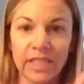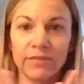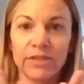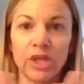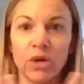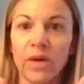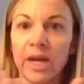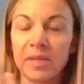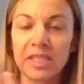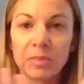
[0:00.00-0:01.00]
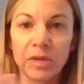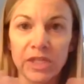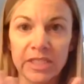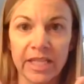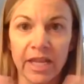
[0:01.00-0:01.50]
even though I'm
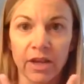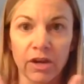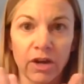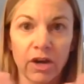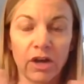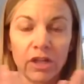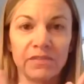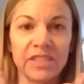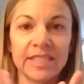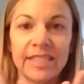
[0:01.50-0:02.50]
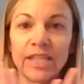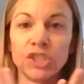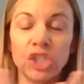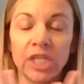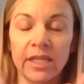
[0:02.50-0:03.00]
experiencing all of this
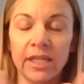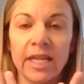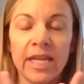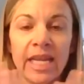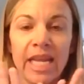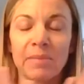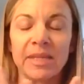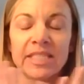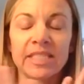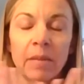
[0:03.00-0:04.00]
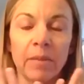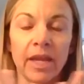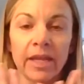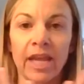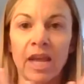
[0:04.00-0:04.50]
tension in my
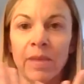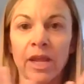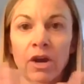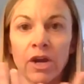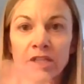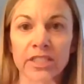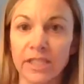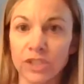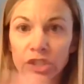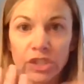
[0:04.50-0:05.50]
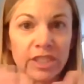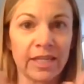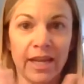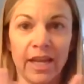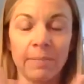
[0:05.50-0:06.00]
stomach and my heart center
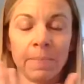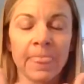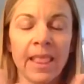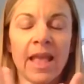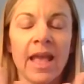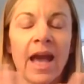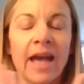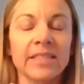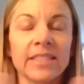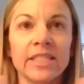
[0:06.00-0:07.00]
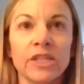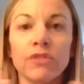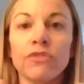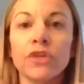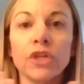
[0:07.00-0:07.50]
today, I
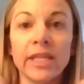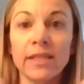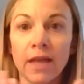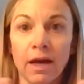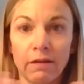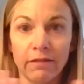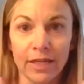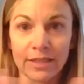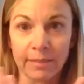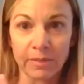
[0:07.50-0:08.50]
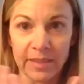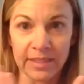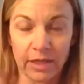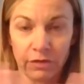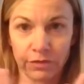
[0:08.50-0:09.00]
still fully love and accept
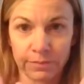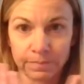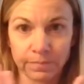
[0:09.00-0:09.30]
myself.